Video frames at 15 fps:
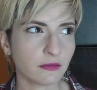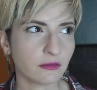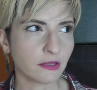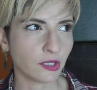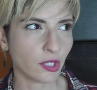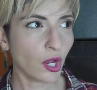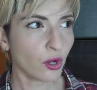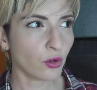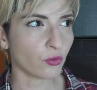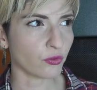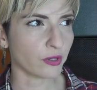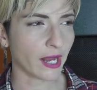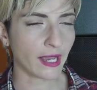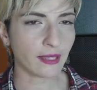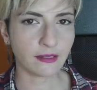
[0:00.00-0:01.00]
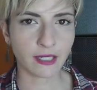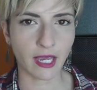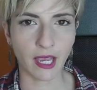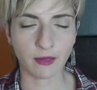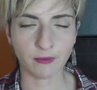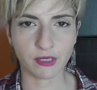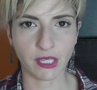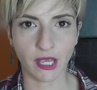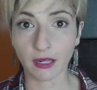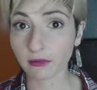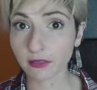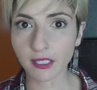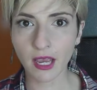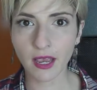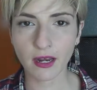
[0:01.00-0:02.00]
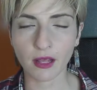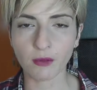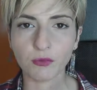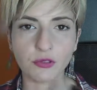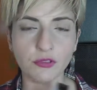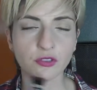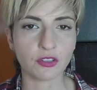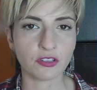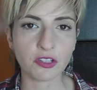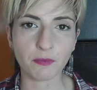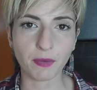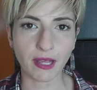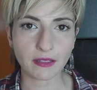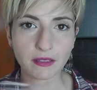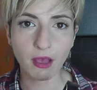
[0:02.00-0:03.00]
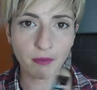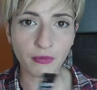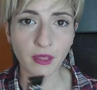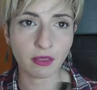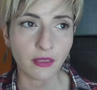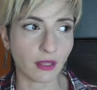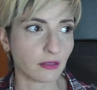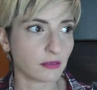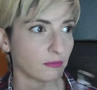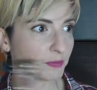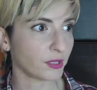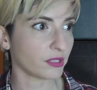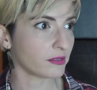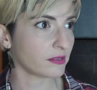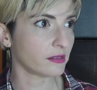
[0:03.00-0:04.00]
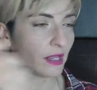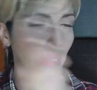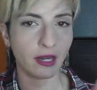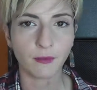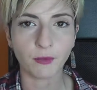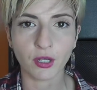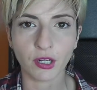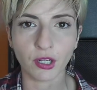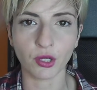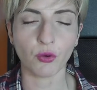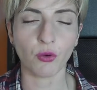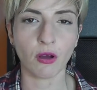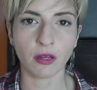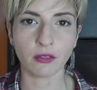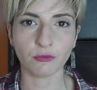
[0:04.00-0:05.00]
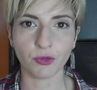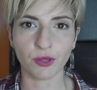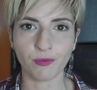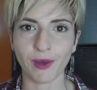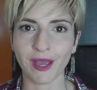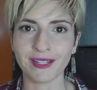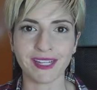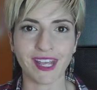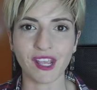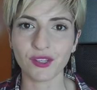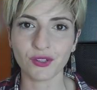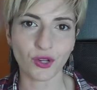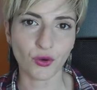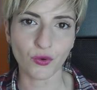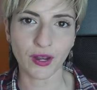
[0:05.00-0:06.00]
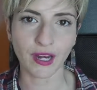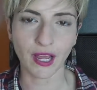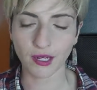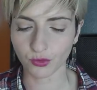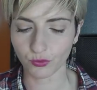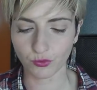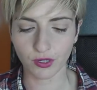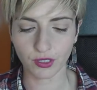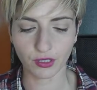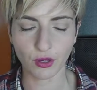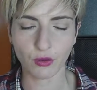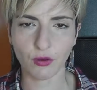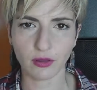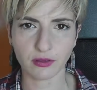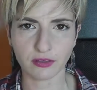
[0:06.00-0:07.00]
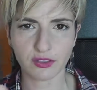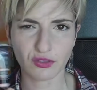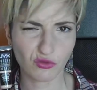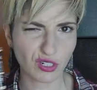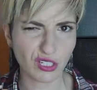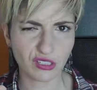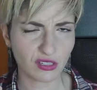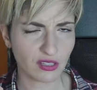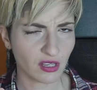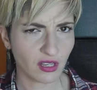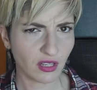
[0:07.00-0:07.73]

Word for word: No, 9 times out of 10 I will just apply something that, because then I'm gonna go on with my day, you know, and I don't want to go on the streets